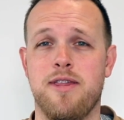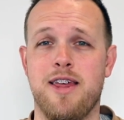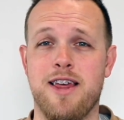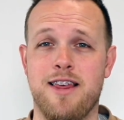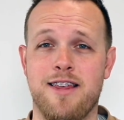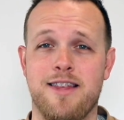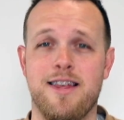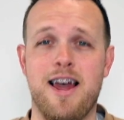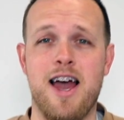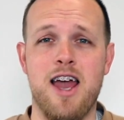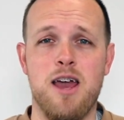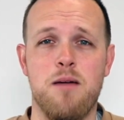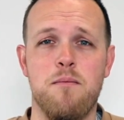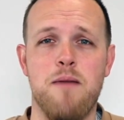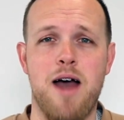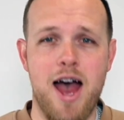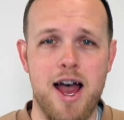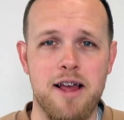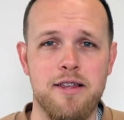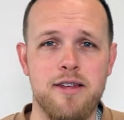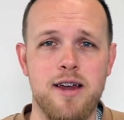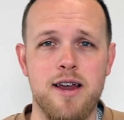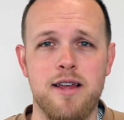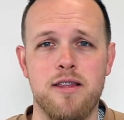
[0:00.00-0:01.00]
the same
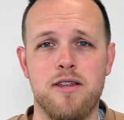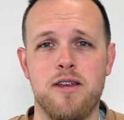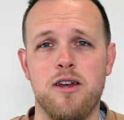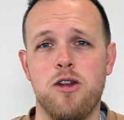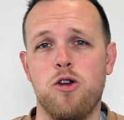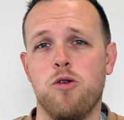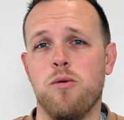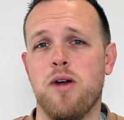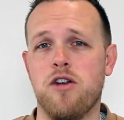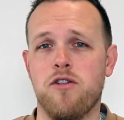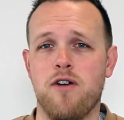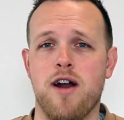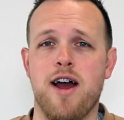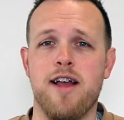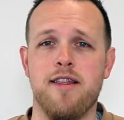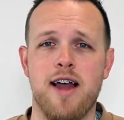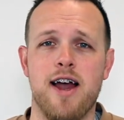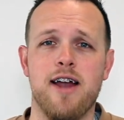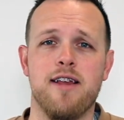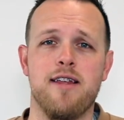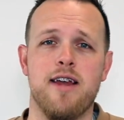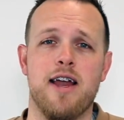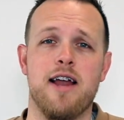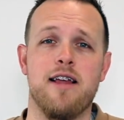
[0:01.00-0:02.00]
assets that have been
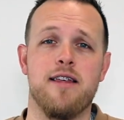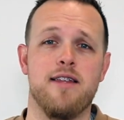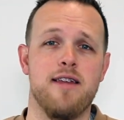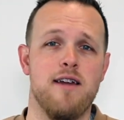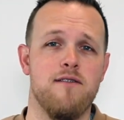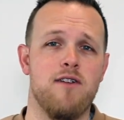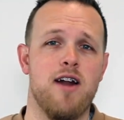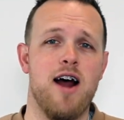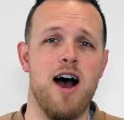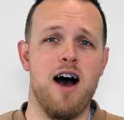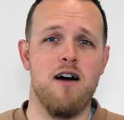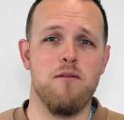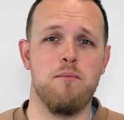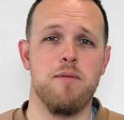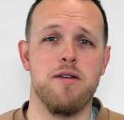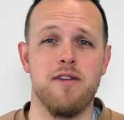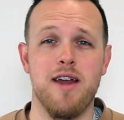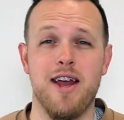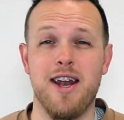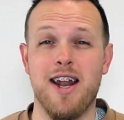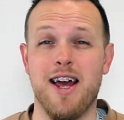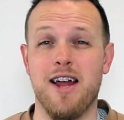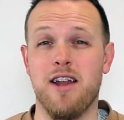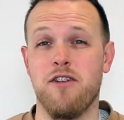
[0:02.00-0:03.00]
transacting at
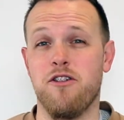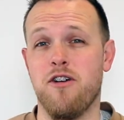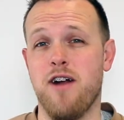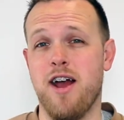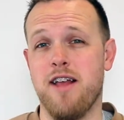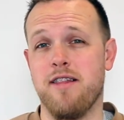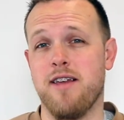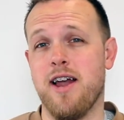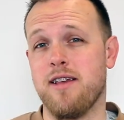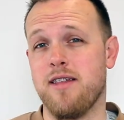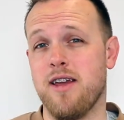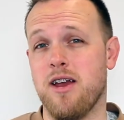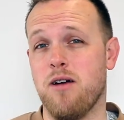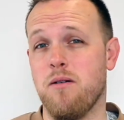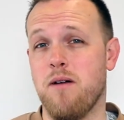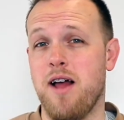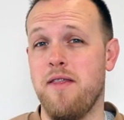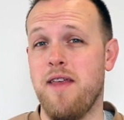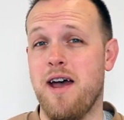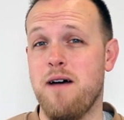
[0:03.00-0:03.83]
7.5% are transacting around